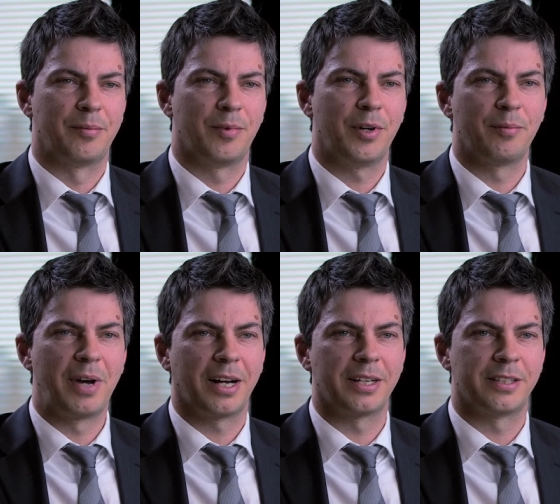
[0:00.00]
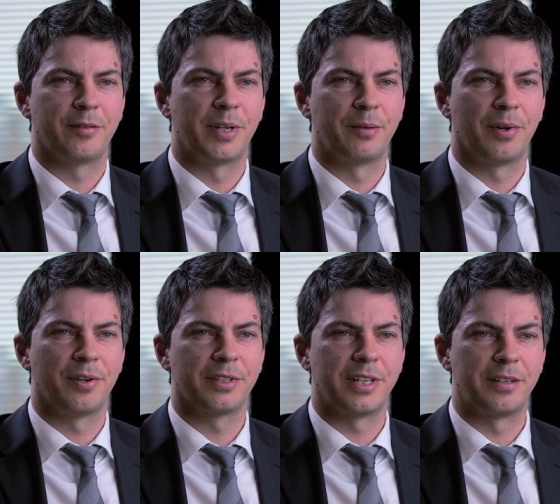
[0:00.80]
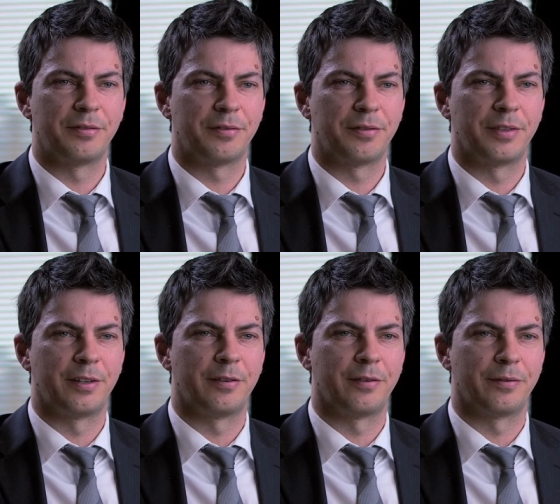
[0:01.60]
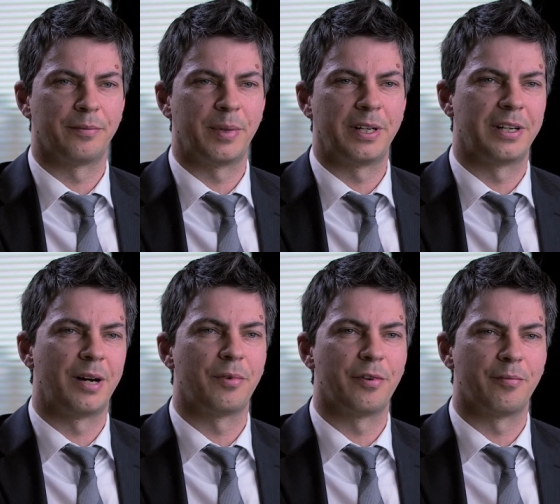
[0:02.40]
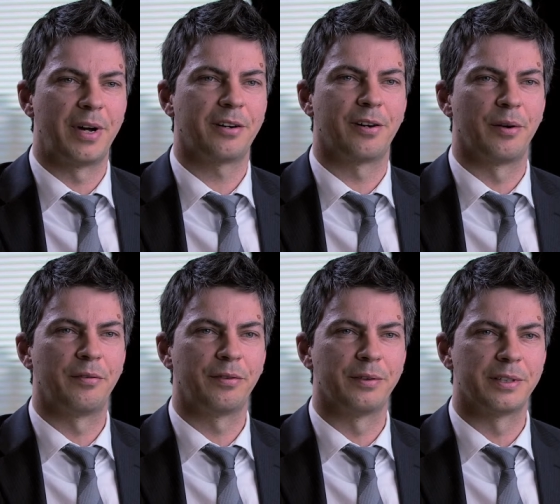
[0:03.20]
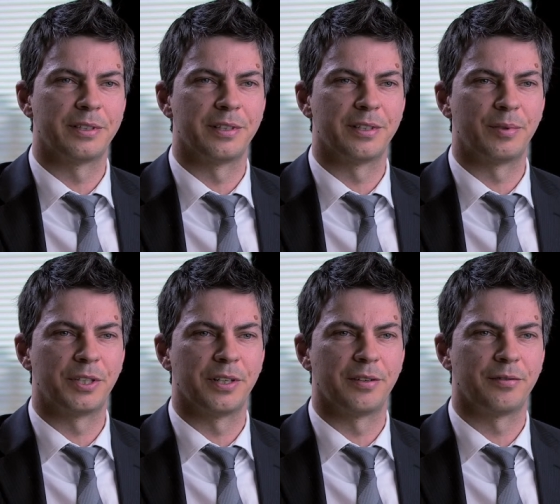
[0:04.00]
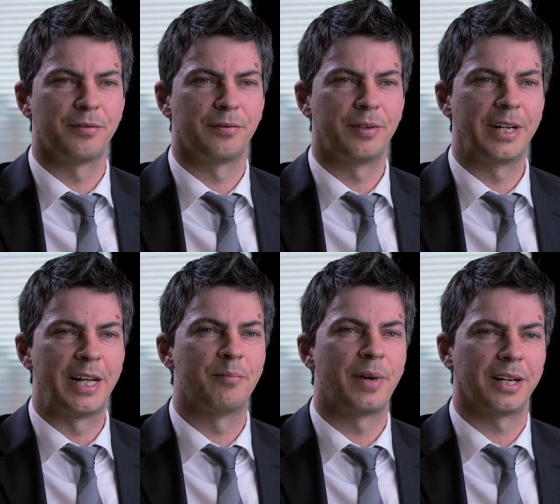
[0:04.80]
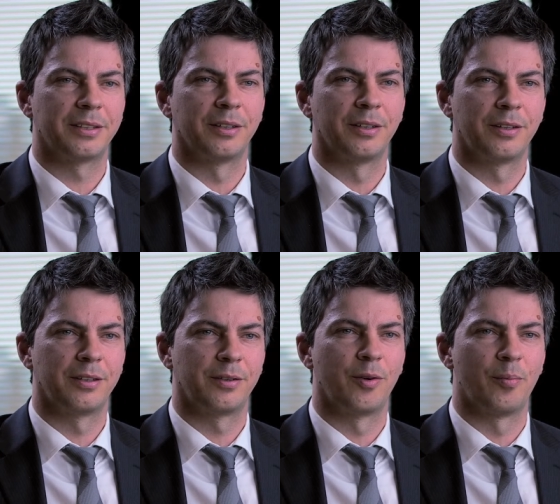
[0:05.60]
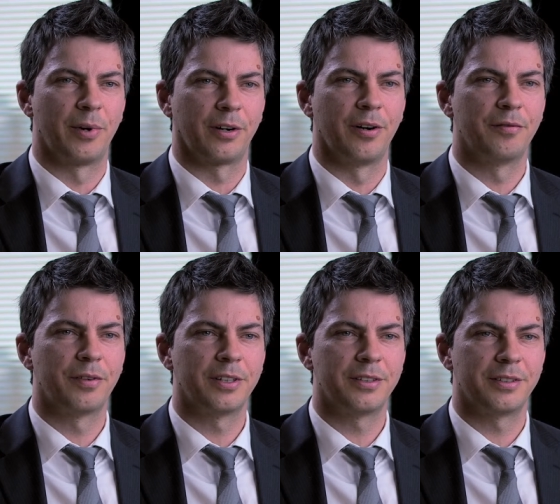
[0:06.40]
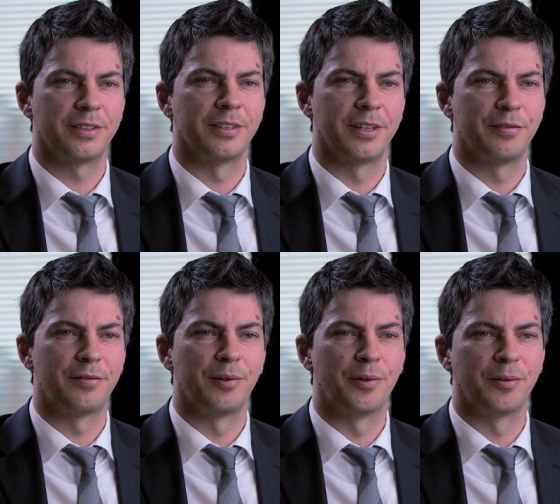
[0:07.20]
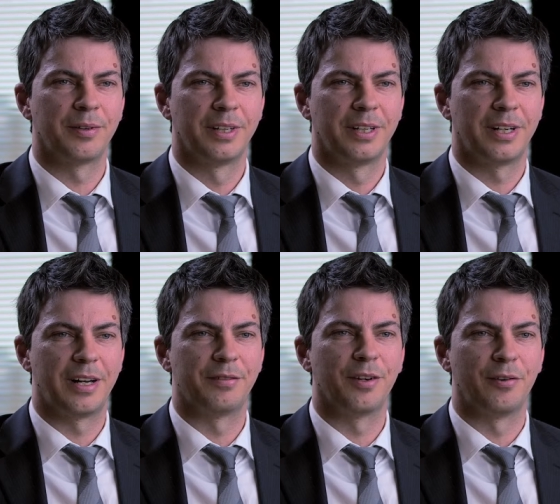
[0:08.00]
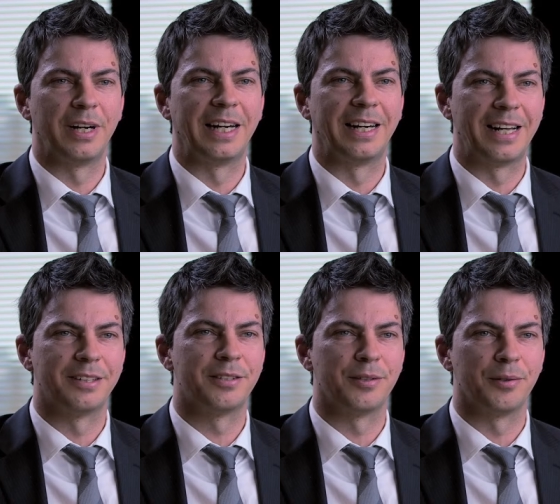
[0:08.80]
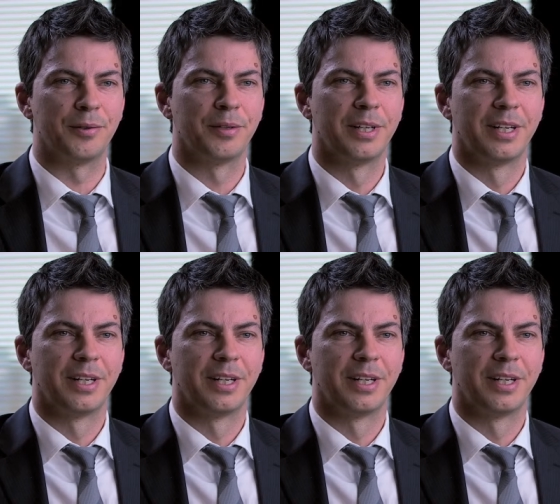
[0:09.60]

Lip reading: While the markets have been positive, there have been a number of macro influences which have really impacted corporate confidence and therefore have not really led to